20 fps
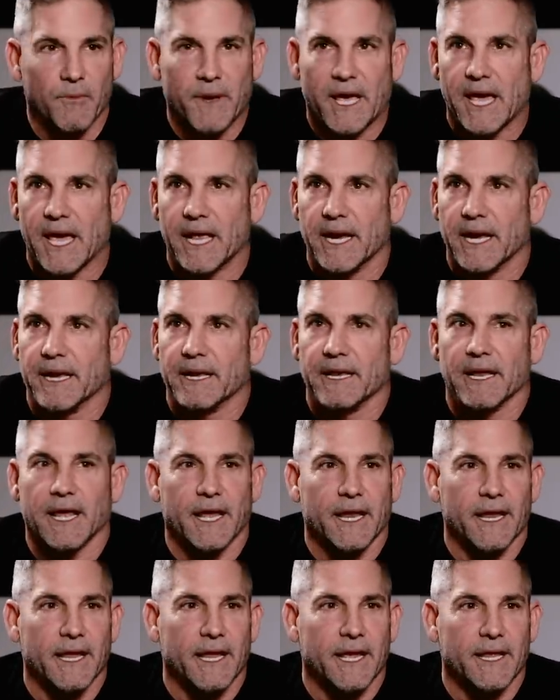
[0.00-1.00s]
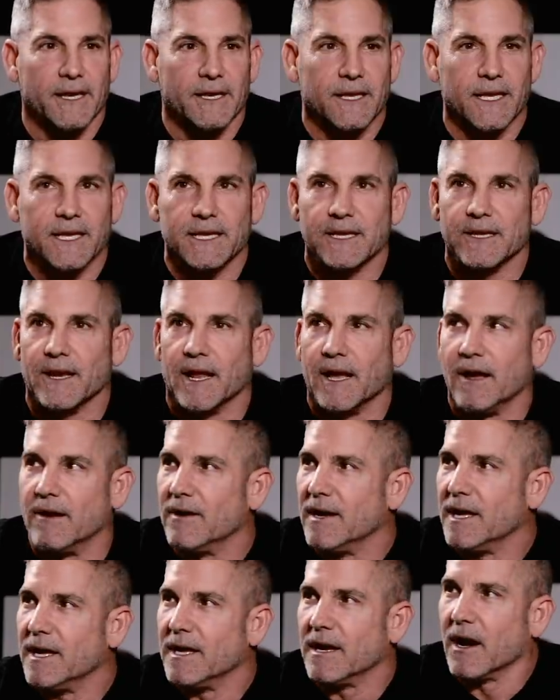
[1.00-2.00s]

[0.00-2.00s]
man, and and and you know,